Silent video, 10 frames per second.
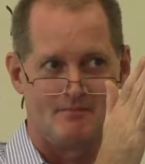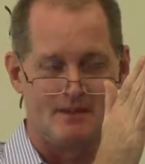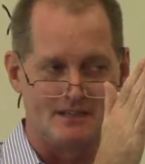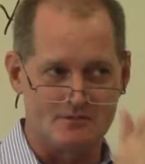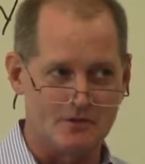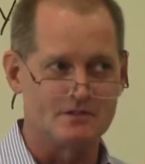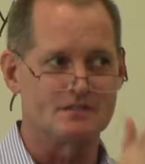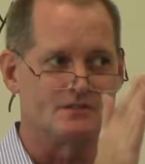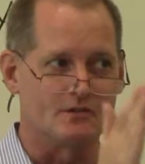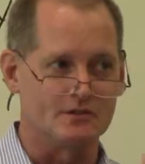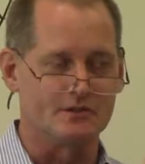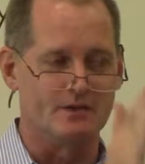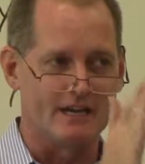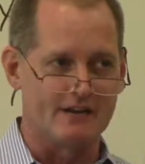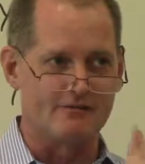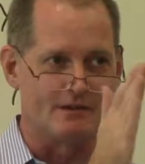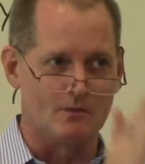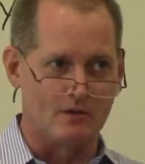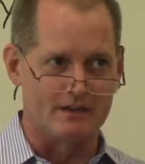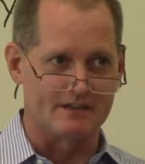But his mercies are new every
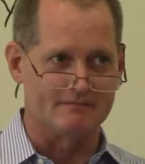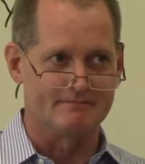morning.